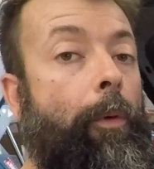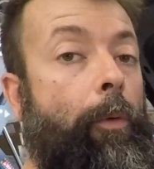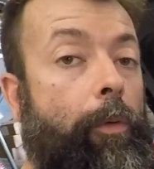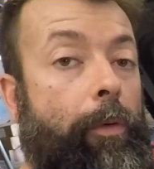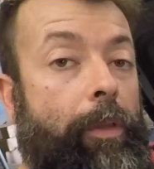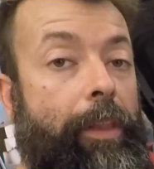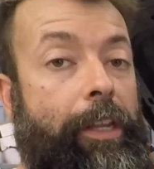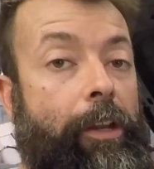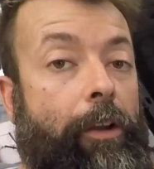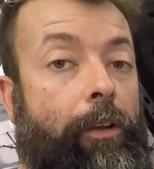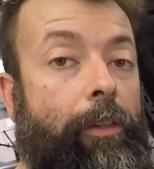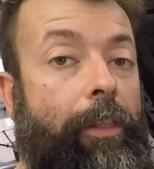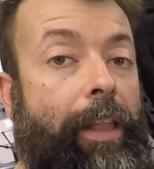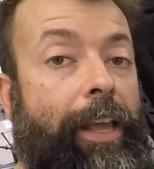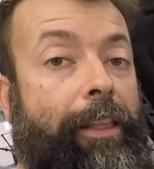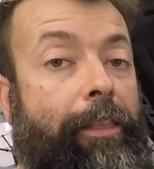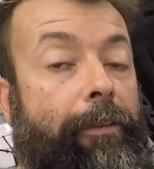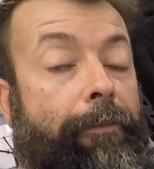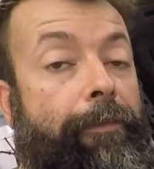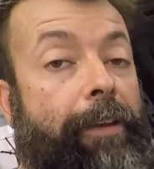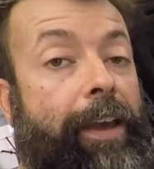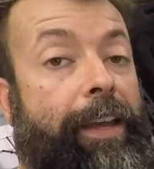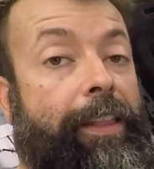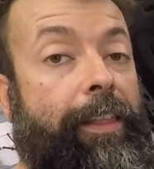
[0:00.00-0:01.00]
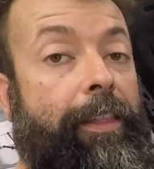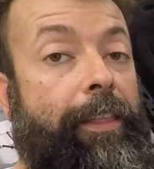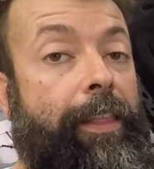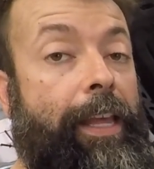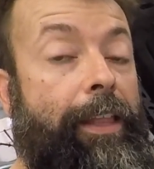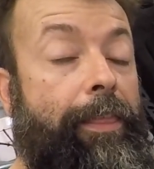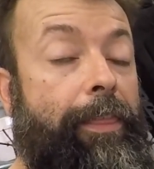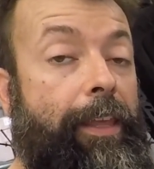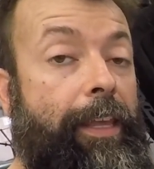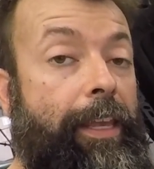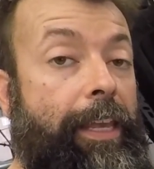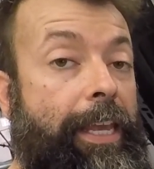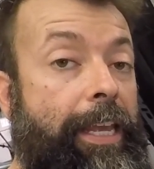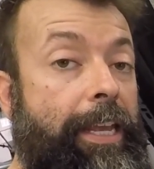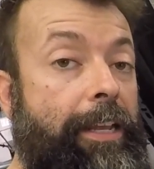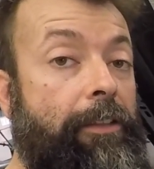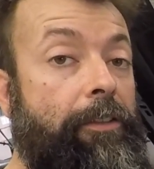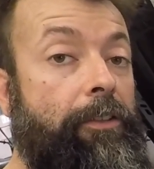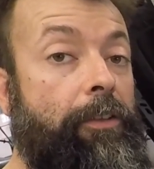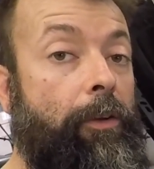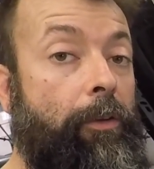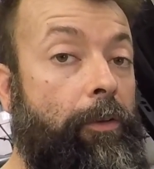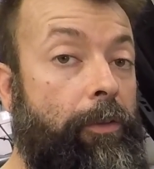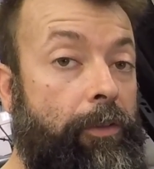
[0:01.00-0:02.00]
We really don't like the fact that that thing
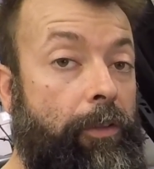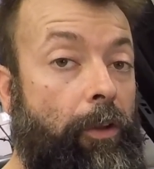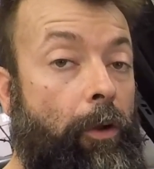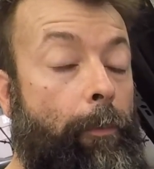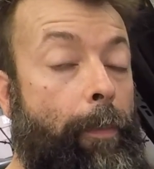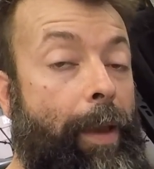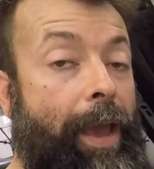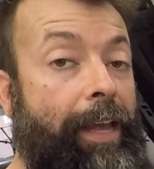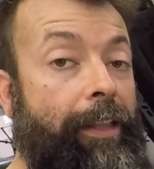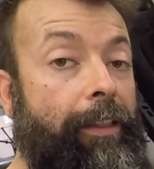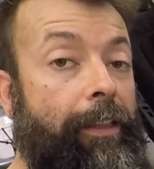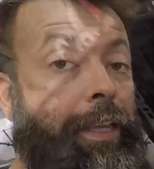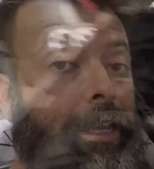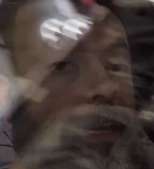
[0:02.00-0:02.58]
heat soaks so badly.